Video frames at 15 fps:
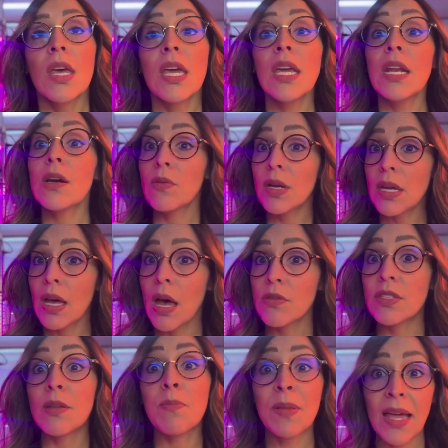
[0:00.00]
In a
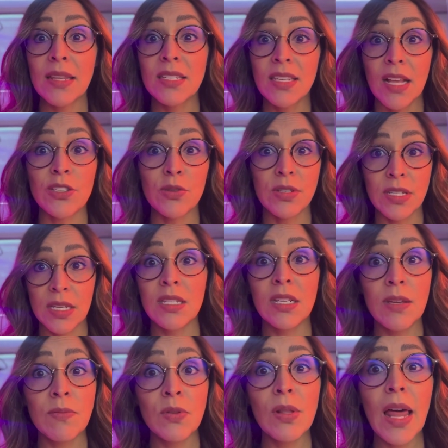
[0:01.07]
greenhouse, the plant is also
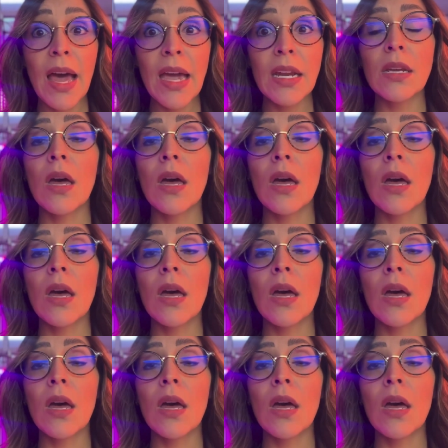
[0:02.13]
sensitive to light.